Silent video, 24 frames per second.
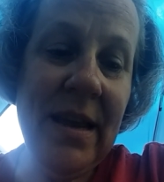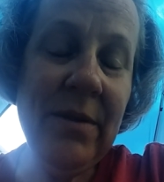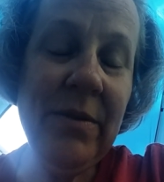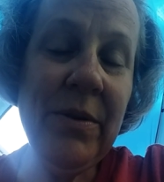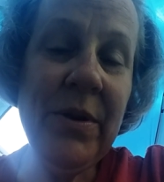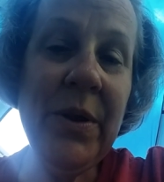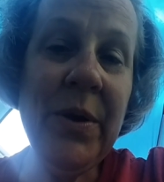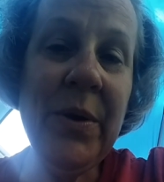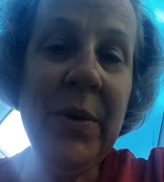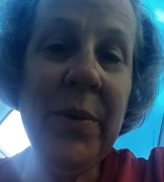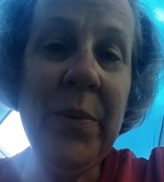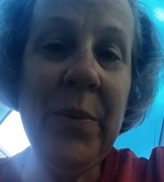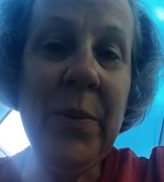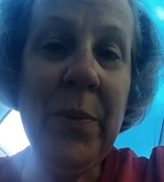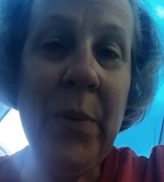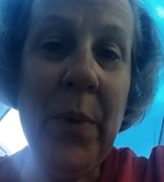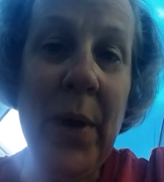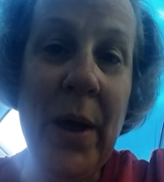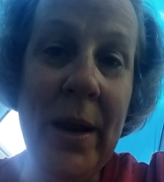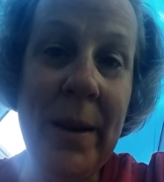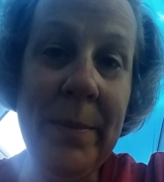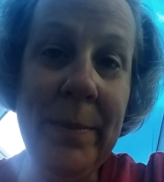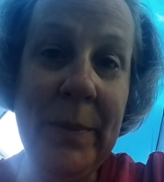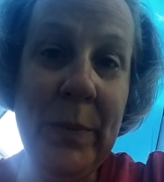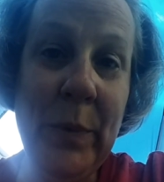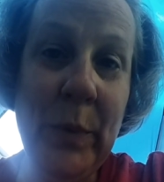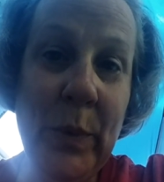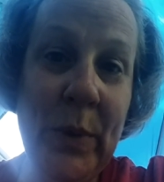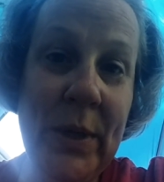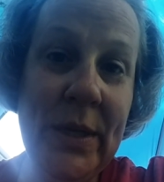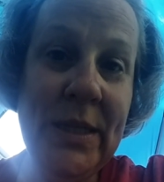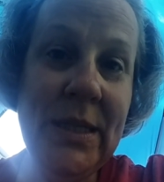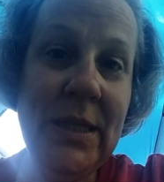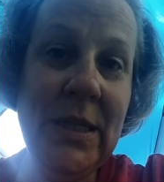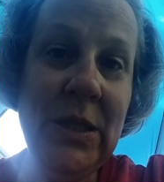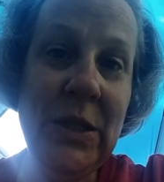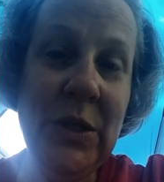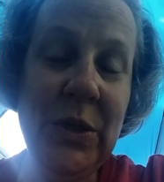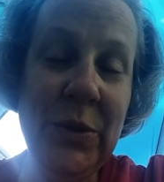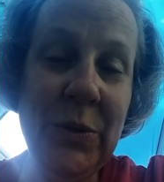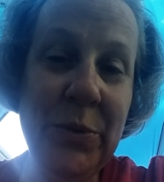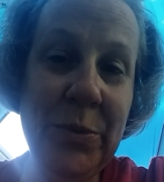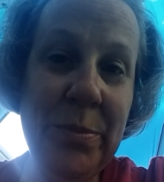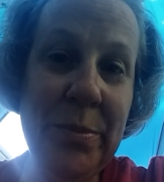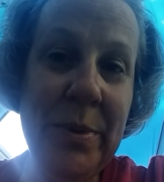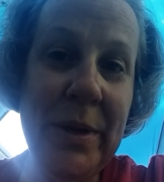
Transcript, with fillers: don't know what I'm going to do,